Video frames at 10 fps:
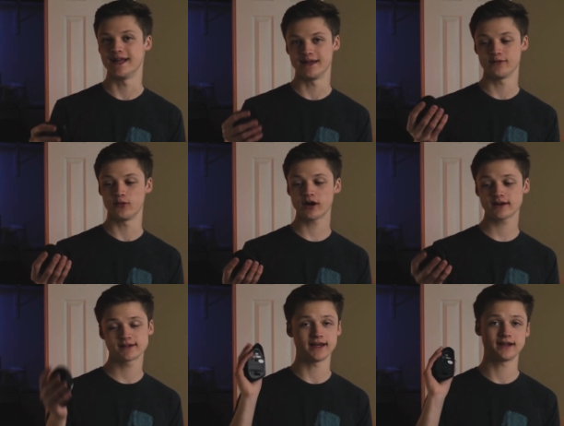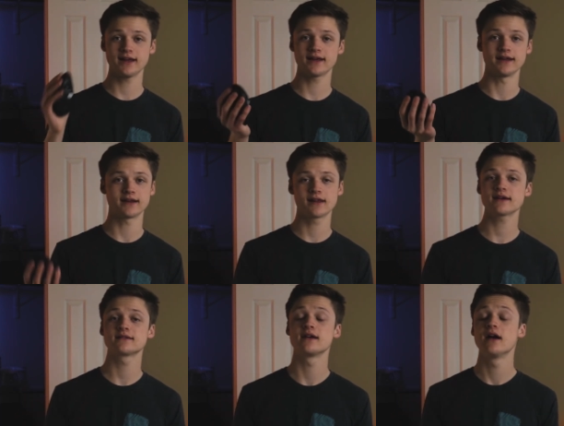and it works. I click and it
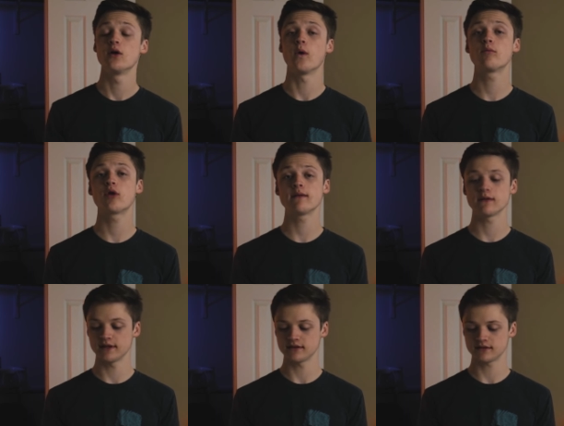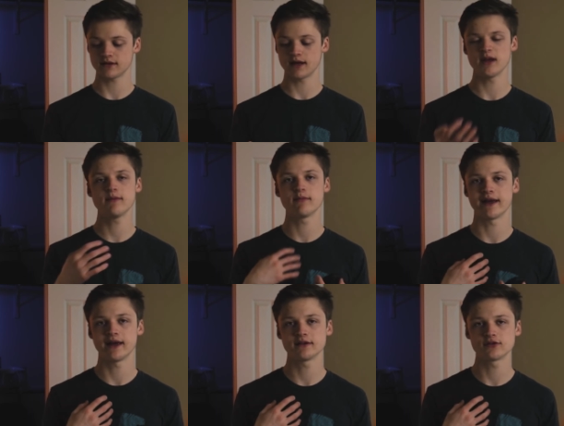clicks. One problem is, and maybe my
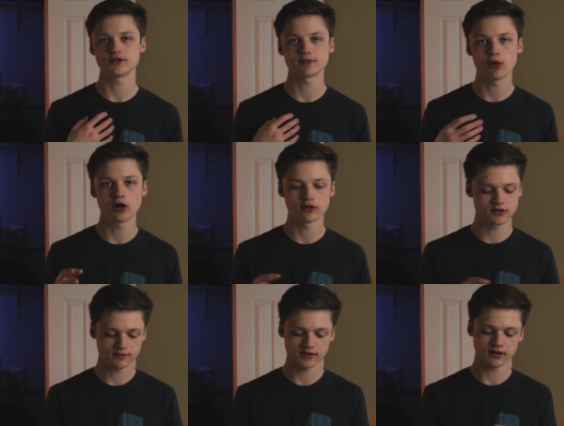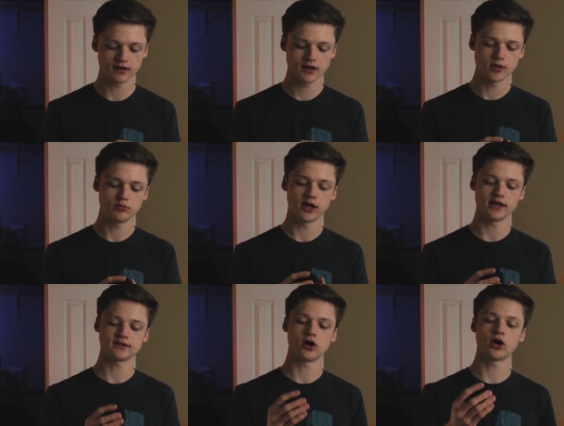hands are small or something, but
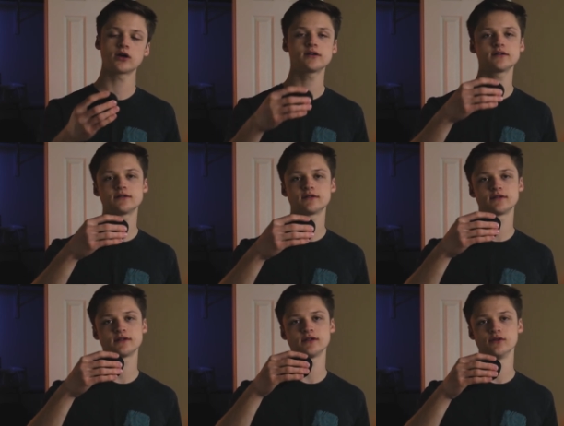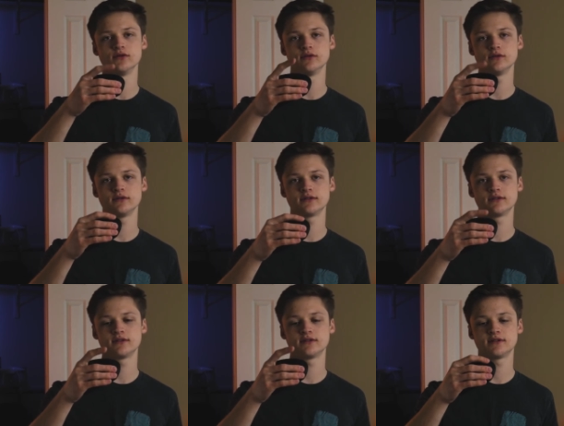it's hard to
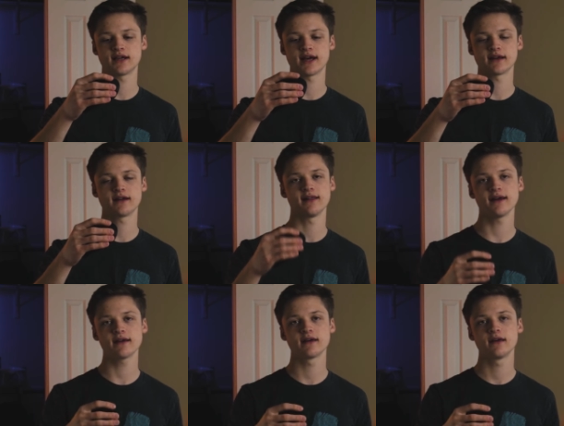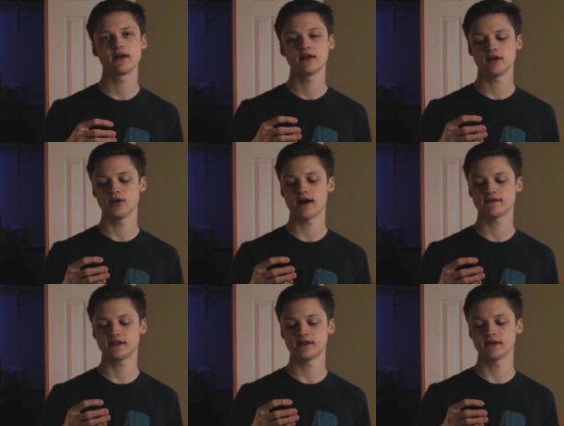to kind of click. You
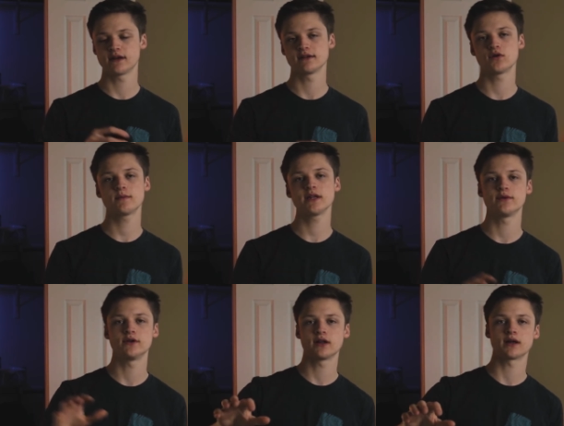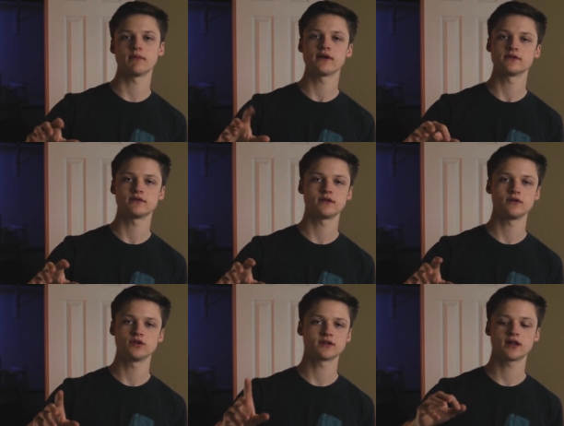have to, because normally when you click a mouse,
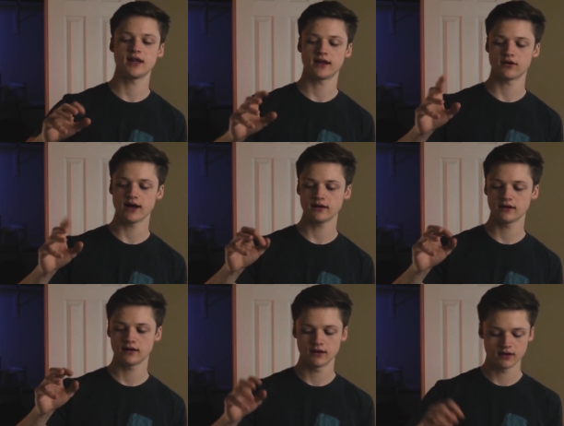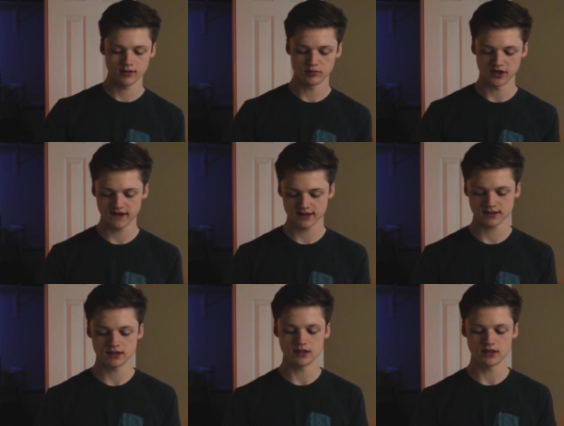you just click, right? But this,